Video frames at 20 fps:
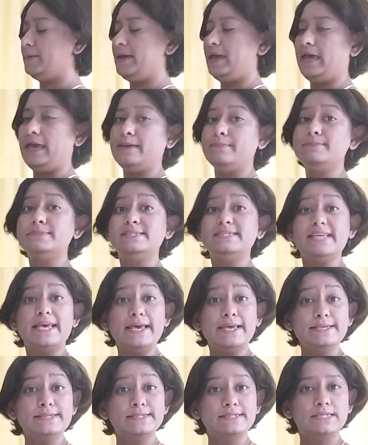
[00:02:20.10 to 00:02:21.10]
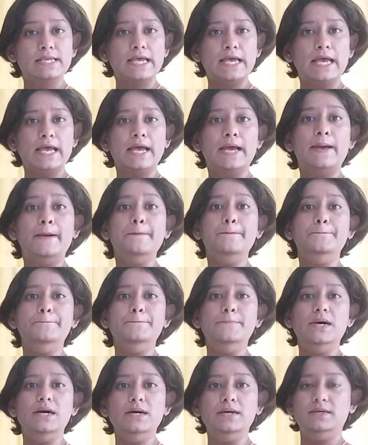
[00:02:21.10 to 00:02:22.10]
M says
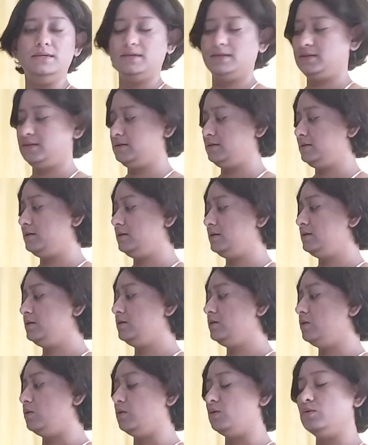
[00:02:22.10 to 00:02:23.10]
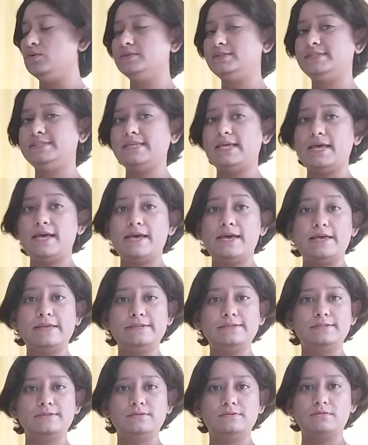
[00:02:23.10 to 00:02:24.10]
M. O
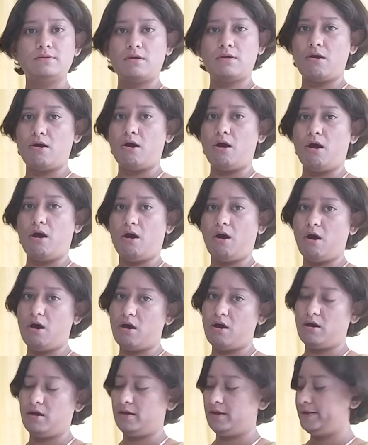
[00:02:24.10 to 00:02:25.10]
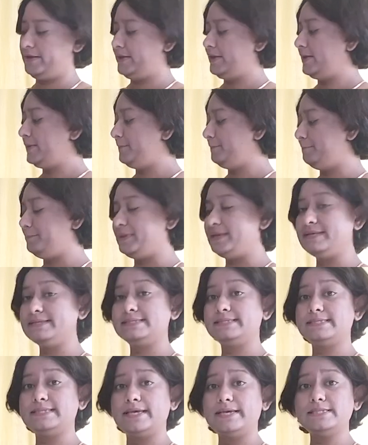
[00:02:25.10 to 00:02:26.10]
says O. P
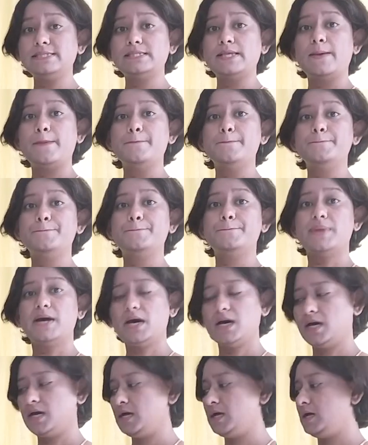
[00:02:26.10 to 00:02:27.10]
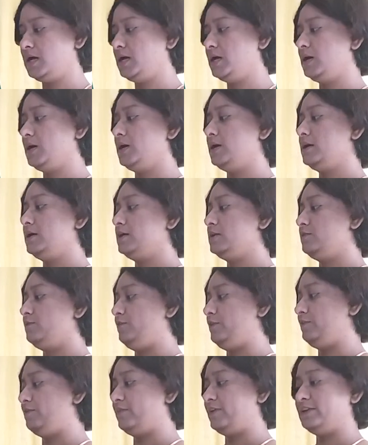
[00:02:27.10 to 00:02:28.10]
says P.
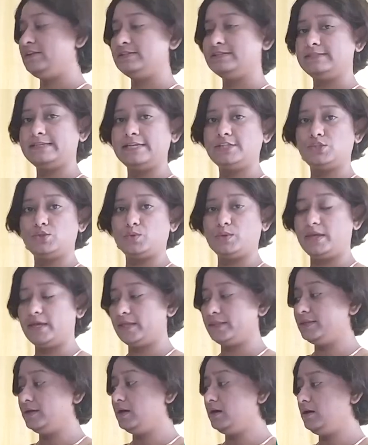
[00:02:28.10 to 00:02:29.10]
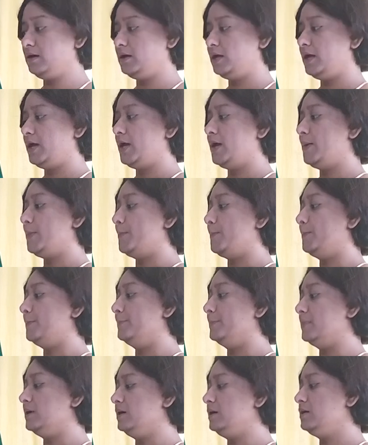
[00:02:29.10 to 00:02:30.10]
We when you say together,
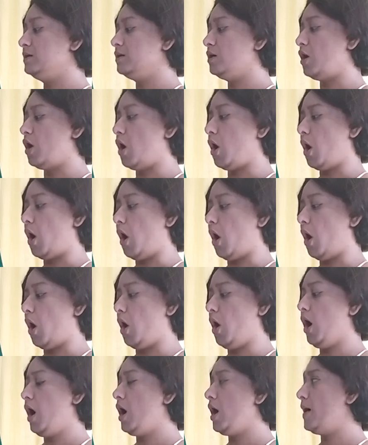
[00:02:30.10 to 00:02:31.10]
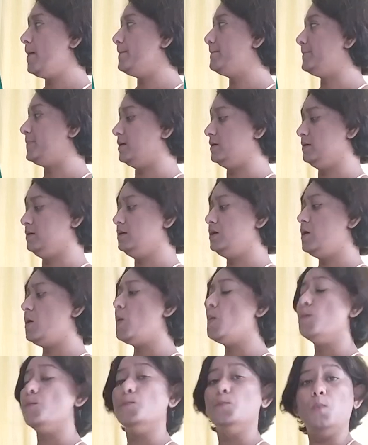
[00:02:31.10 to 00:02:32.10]
M or a
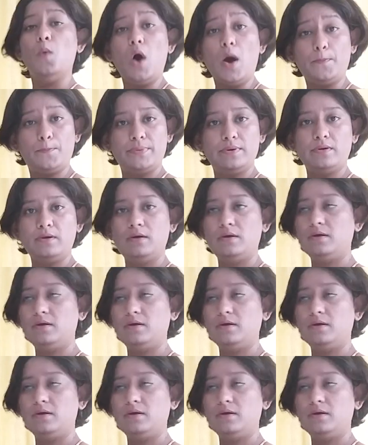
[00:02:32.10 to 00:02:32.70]
mop.